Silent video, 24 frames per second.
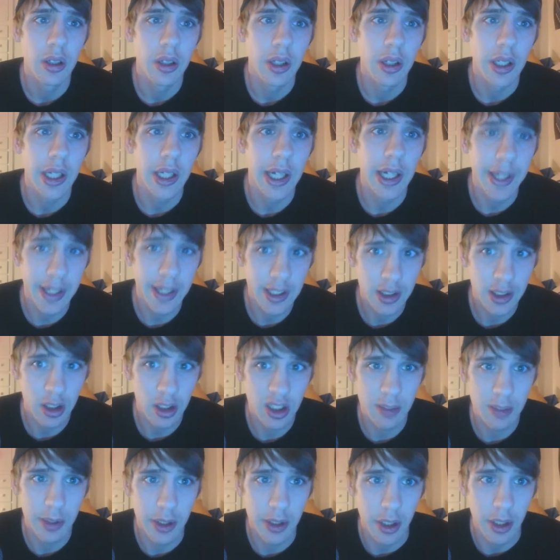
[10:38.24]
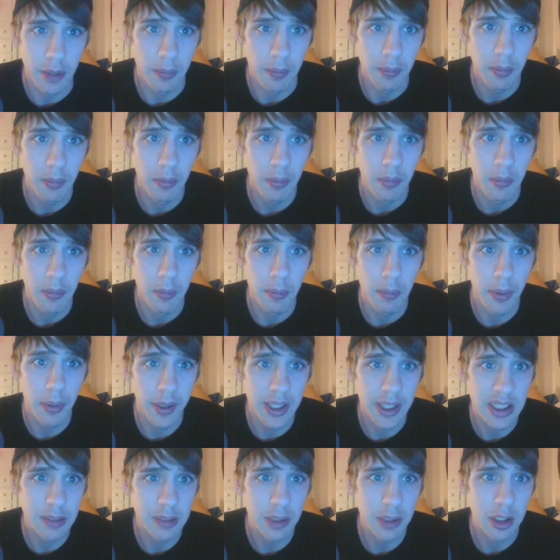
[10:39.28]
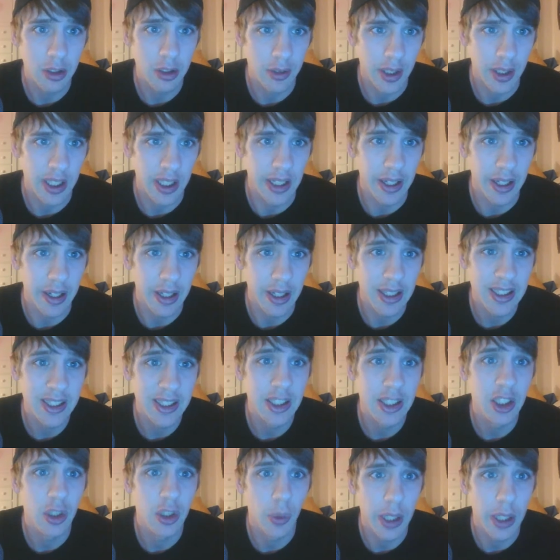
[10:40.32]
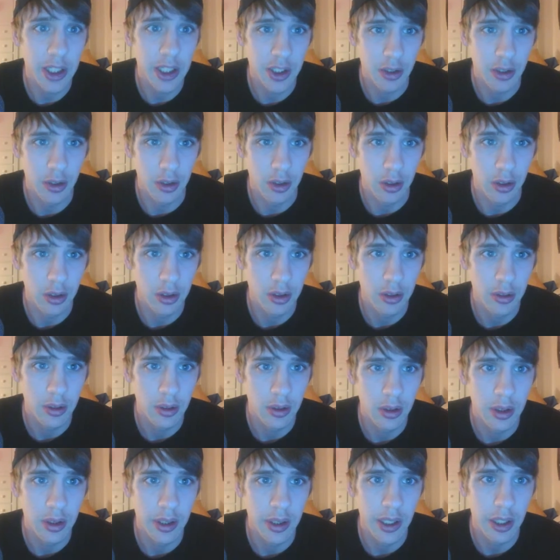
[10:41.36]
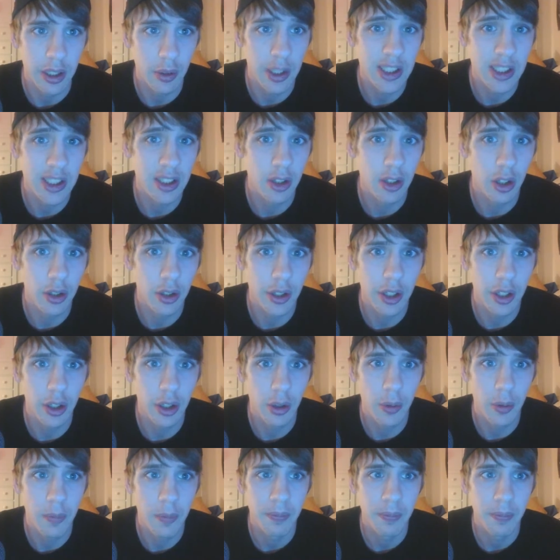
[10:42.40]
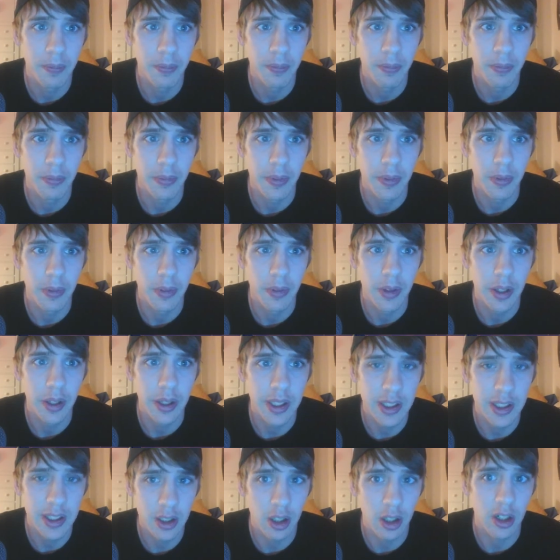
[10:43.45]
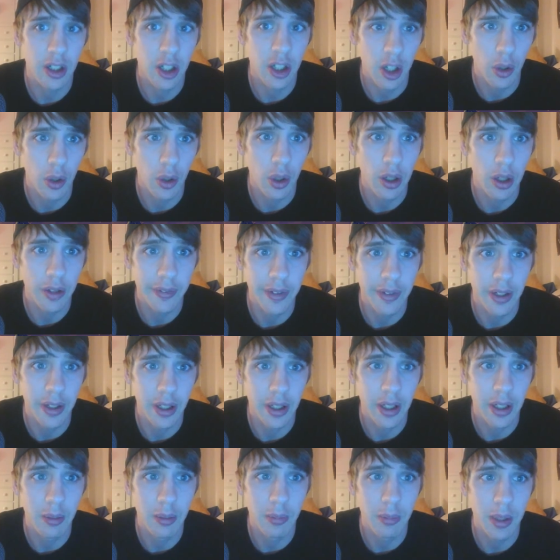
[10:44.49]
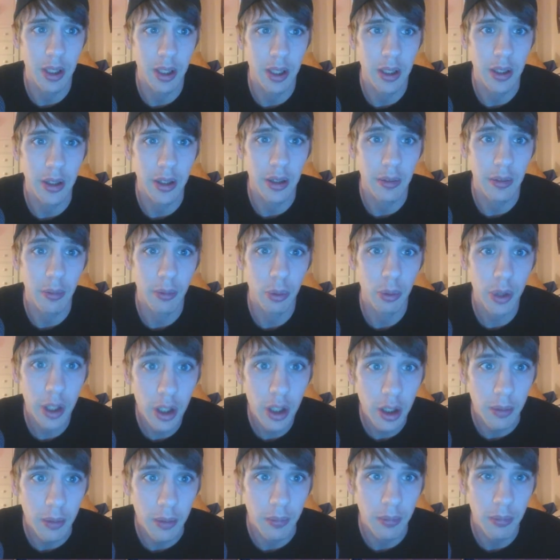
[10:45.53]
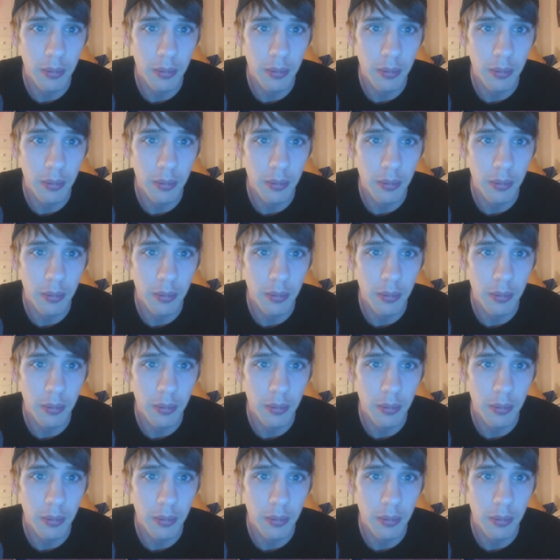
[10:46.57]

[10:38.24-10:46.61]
I think this card's going to be good, but it's a bit tricky. It's situational. In the right scenario, this card can go off and it can be really good.